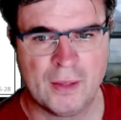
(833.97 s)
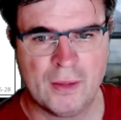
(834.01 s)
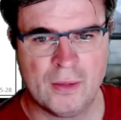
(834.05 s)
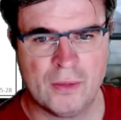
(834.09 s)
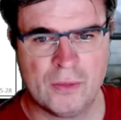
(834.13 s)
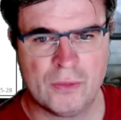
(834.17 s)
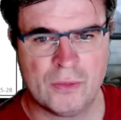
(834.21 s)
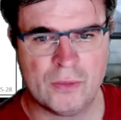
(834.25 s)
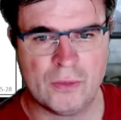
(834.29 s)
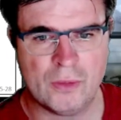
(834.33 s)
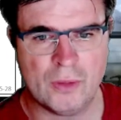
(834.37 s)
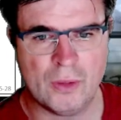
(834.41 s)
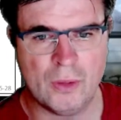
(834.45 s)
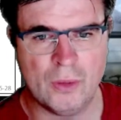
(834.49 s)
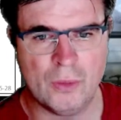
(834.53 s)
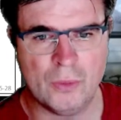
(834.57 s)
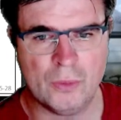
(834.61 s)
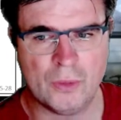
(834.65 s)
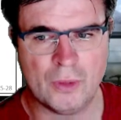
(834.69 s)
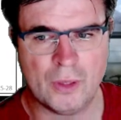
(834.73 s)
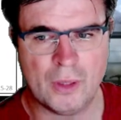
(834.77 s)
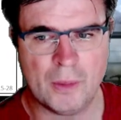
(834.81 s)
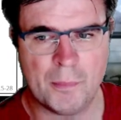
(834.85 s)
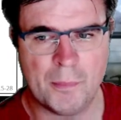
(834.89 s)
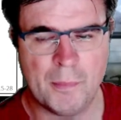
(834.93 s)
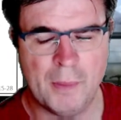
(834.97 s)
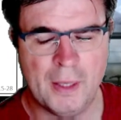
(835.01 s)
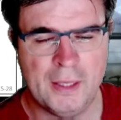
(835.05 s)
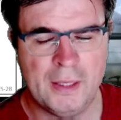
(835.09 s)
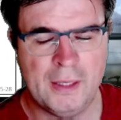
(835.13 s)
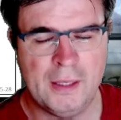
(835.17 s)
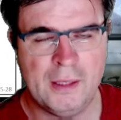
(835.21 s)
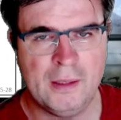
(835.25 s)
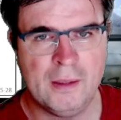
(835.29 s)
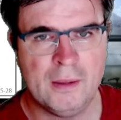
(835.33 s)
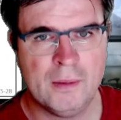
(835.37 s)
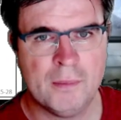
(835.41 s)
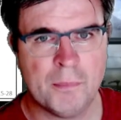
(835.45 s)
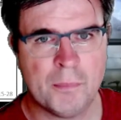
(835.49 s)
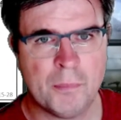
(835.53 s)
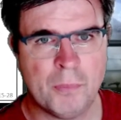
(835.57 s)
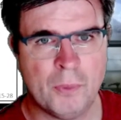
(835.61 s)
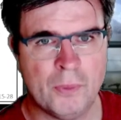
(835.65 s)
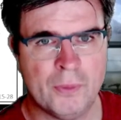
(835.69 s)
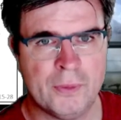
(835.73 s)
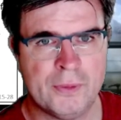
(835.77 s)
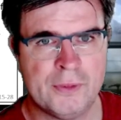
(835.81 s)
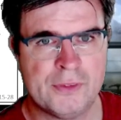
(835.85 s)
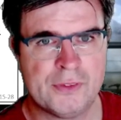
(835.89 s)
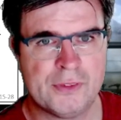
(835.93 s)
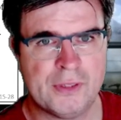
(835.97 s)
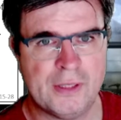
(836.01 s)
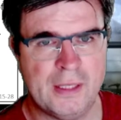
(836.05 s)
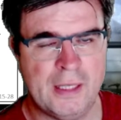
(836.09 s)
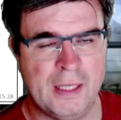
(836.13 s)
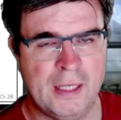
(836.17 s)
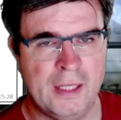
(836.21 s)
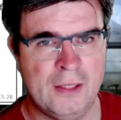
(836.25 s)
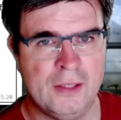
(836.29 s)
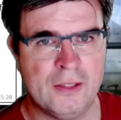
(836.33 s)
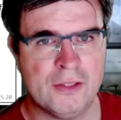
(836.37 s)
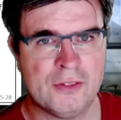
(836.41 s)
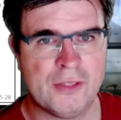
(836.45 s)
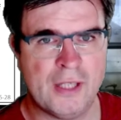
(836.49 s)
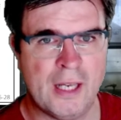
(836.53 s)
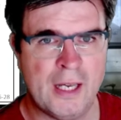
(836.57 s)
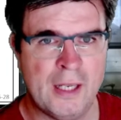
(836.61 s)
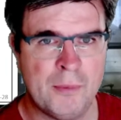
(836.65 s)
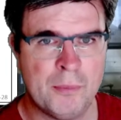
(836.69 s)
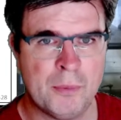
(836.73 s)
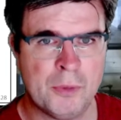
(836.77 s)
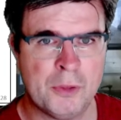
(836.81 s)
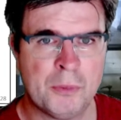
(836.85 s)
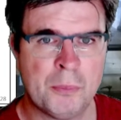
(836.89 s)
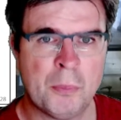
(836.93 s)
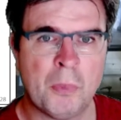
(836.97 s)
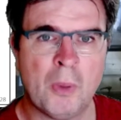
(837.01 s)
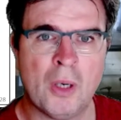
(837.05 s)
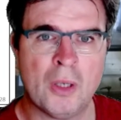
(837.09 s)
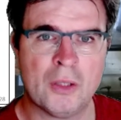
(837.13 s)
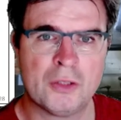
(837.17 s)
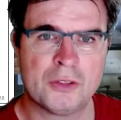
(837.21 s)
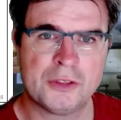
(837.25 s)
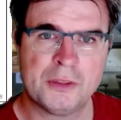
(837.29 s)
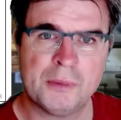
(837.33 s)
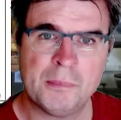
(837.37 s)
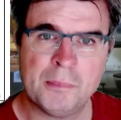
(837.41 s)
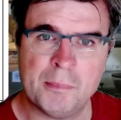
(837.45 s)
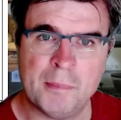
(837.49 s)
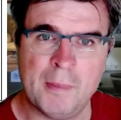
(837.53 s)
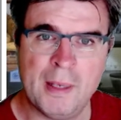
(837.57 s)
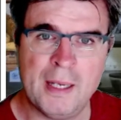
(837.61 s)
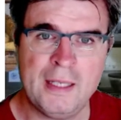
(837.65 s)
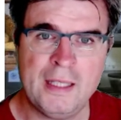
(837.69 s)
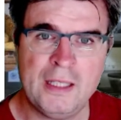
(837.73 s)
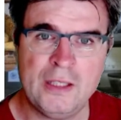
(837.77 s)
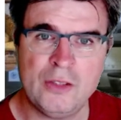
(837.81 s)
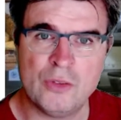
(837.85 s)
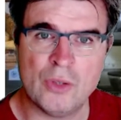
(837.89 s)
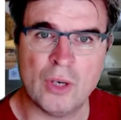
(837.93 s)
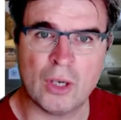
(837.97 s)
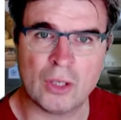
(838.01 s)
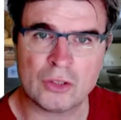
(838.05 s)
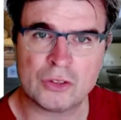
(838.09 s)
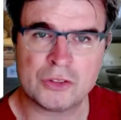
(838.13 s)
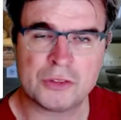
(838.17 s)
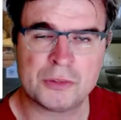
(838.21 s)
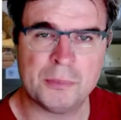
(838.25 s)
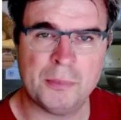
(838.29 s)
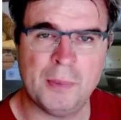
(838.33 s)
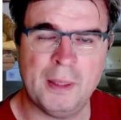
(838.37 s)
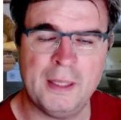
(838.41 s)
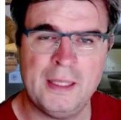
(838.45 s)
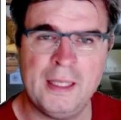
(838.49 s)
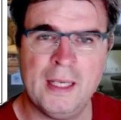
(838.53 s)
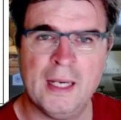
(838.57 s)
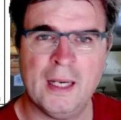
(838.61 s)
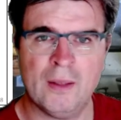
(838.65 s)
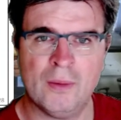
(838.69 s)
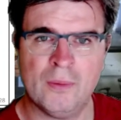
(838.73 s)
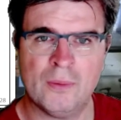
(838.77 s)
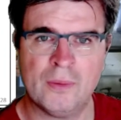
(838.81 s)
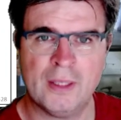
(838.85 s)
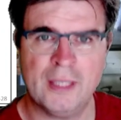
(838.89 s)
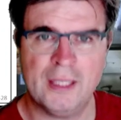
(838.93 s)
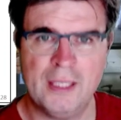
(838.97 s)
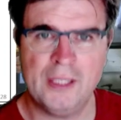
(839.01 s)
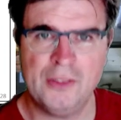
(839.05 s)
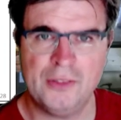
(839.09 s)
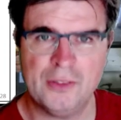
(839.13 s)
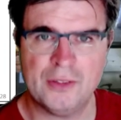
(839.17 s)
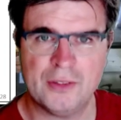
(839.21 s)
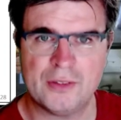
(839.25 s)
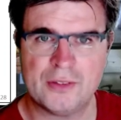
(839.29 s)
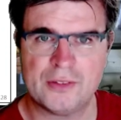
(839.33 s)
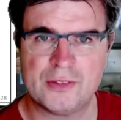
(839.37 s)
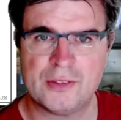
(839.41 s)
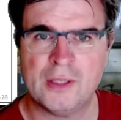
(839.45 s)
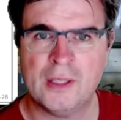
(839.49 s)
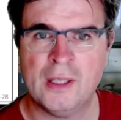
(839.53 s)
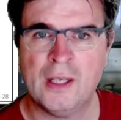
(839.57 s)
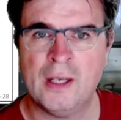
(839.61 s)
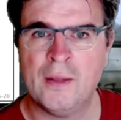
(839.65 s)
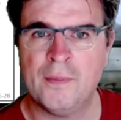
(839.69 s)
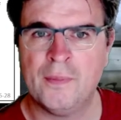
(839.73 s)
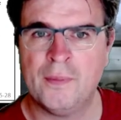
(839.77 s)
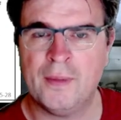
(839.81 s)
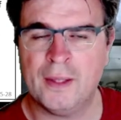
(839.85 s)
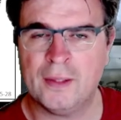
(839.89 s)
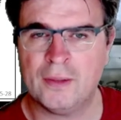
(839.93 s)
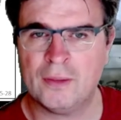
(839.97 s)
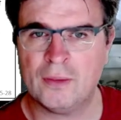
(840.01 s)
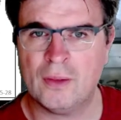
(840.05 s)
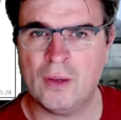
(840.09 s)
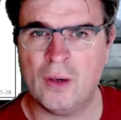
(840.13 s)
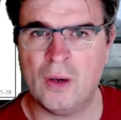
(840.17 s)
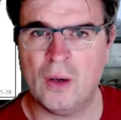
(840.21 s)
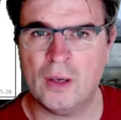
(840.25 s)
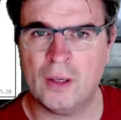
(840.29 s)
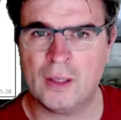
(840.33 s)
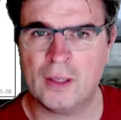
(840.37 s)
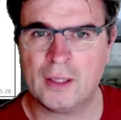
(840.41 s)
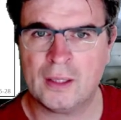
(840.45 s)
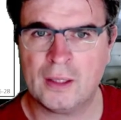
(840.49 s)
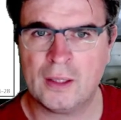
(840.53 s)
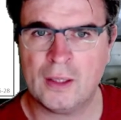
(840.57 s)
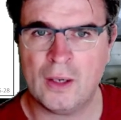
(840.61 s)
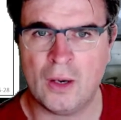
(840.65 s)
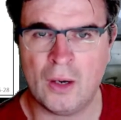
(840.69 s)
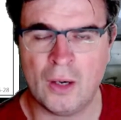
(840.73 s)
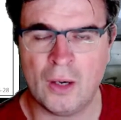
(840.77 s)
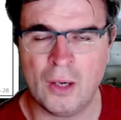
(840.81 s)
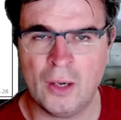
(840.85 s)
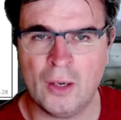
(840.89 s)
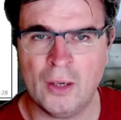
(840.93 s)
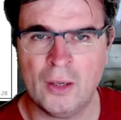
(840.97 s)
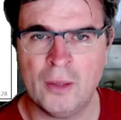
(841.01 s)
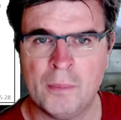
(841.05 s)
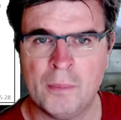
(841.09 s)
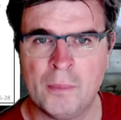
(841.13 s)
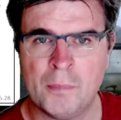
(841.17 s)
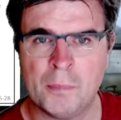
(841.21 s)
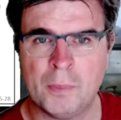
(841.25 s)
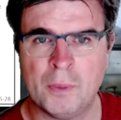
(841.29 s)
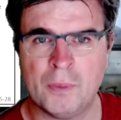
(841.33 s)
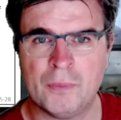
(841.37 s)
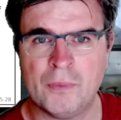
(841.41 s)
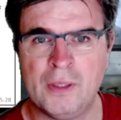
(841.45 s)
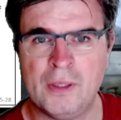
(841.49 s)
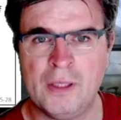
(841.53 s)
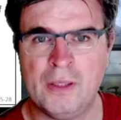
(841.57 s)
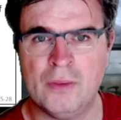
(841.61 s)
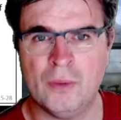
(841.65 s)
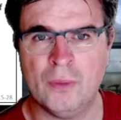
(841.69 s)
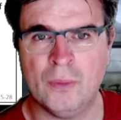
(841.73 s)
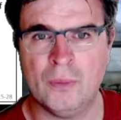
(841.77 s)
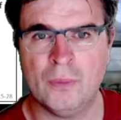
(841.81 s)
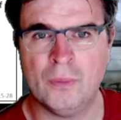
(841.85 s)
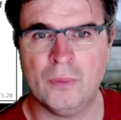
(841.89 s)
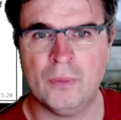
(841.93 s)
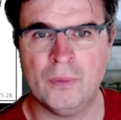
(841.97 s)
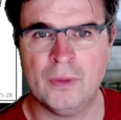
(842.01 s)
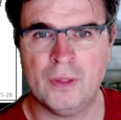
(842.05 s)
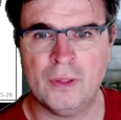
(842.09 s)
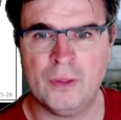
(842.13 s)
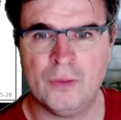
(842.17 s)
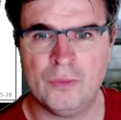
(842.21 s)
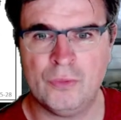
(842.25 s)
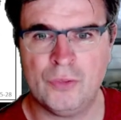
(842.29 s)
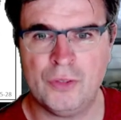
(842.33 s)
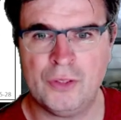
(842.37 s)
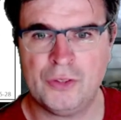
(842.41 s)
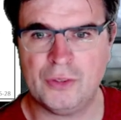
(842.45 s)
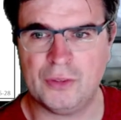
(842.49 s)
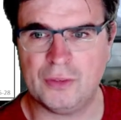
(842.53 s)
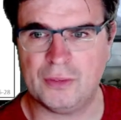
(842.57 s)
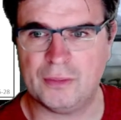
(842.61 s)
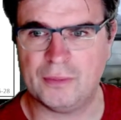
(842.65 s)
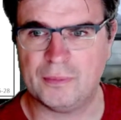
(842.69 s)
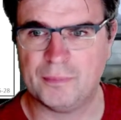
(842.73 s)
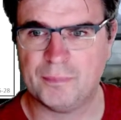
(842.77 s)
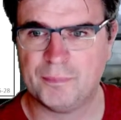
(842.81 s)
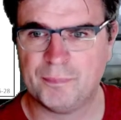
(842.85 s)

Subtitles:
So there are many points in this Edwards box, many dots, many allocations that are Pareto efficient.